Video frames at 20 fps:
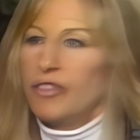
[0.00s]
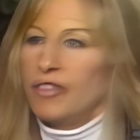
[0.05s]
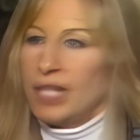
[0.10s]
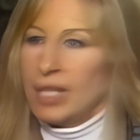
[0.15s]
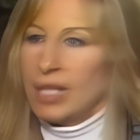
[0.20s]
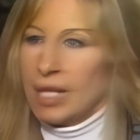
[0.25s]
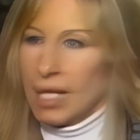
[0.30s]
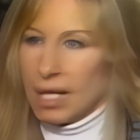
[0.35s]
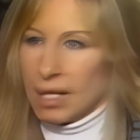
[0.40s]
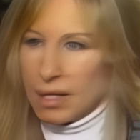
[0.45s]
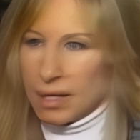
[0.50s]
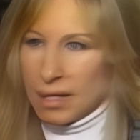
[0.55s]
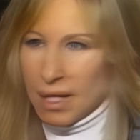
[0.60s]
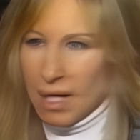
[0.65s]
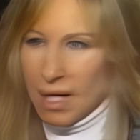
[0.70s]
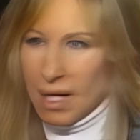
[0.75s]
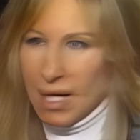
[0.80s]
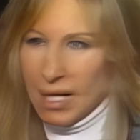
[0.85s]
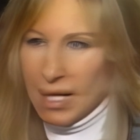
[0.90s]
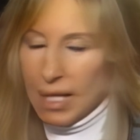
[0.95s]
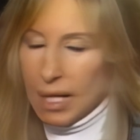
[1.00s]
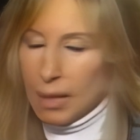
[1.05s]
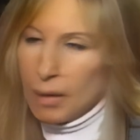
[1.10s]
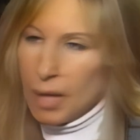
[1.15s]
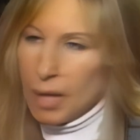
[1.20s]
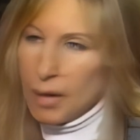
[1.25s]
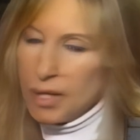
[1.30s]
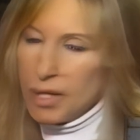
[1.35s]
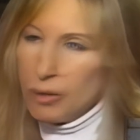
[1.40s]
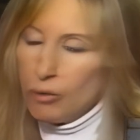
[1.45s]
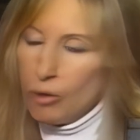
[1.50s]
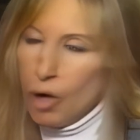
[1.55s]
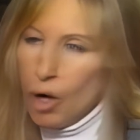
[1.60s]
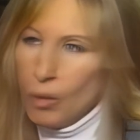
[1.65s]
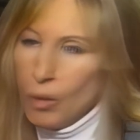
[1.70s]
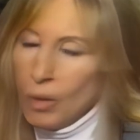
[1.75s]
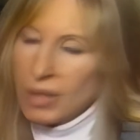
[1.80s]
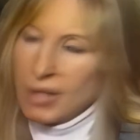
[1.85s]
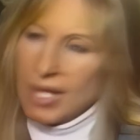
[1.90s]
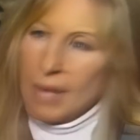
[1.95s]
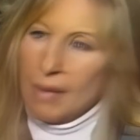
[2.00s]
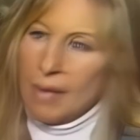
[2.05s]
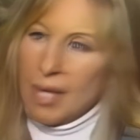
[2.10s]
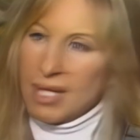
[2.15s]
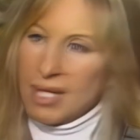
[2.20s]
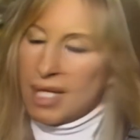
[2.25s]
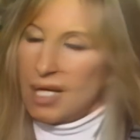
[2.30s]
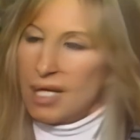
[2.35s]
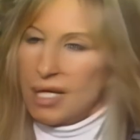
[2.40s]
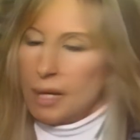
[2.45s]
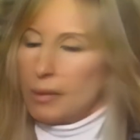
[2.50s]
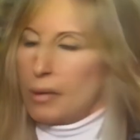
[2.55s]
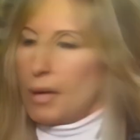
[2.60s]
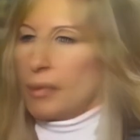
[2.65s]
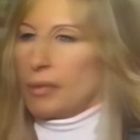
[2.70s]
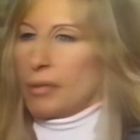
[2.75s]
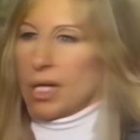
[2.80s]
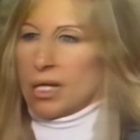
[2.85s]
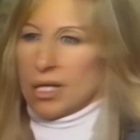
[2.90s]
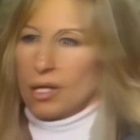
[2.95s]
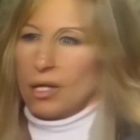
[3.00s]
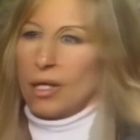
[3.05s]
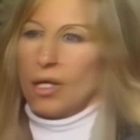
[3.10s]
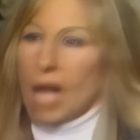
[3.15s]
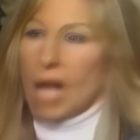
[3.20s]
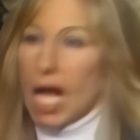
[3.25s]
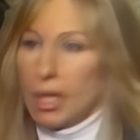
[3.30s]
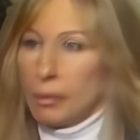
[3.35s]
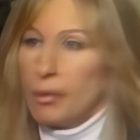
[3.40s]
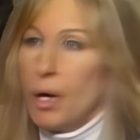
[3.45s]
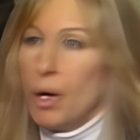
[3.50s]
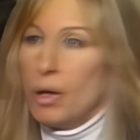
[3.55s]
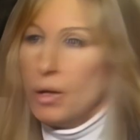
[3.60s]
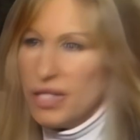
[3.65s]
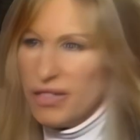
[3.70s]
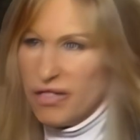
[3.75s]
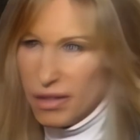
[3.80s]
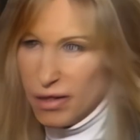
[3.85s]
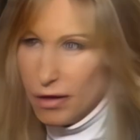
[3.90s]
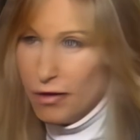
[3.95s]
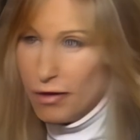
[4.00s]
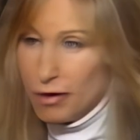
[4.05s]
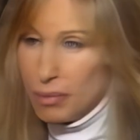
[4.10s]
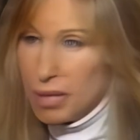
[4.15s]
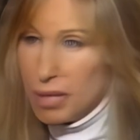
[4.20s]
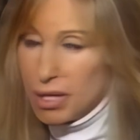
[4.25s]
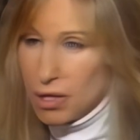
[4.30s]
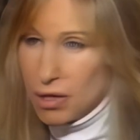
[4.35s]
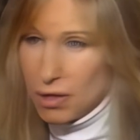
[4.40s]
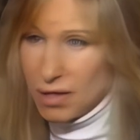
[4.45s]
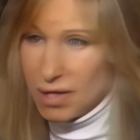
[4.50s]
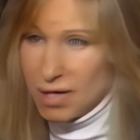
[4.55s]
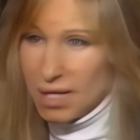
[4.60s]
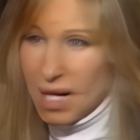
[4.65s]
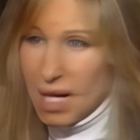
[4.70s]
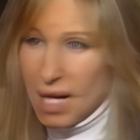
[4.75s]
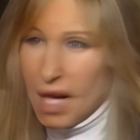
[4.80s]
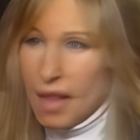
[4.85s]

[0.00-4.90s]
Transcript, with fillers: feelings. Like when I was in Rome one time, I said to the paparazzi, look, I'll pose for you for pictures.